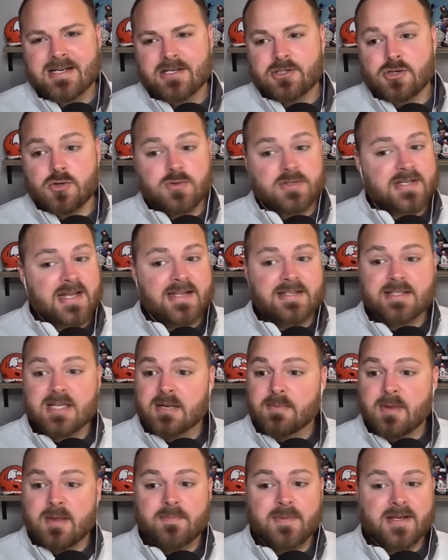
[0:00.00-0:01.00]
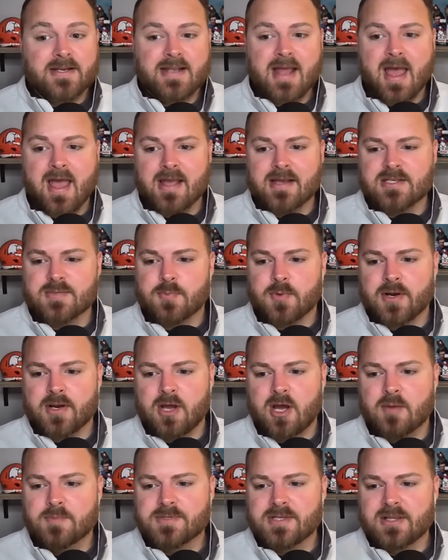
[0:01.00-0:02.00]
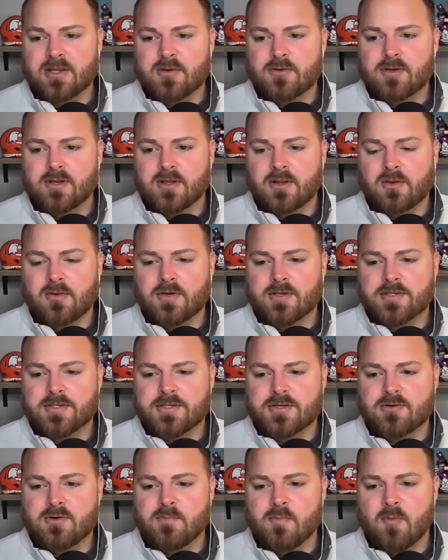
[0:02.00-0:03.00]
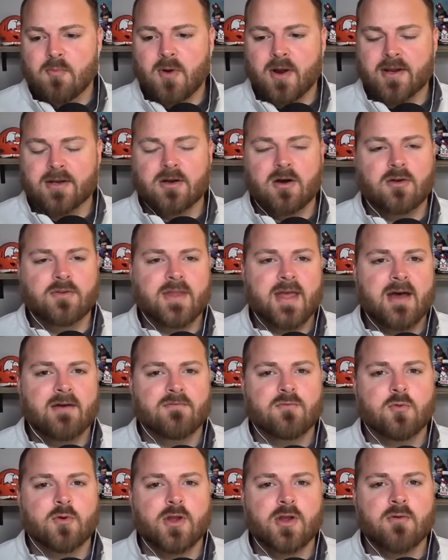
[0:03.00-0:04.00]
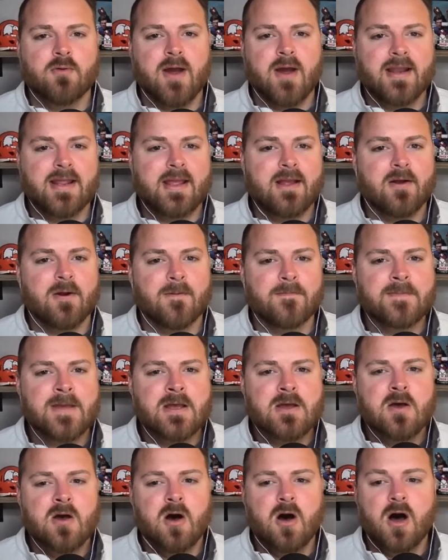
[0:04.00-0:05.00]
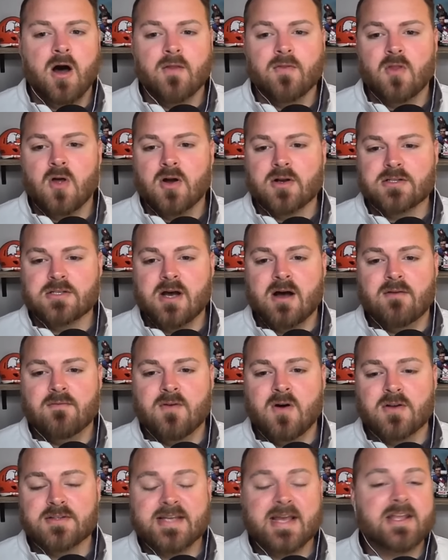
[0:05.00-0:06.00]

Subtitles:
Tuesday is going to be a big day, as Brent Hubbs alluded to, and we'll break it all down for you right here on Locked On Vols.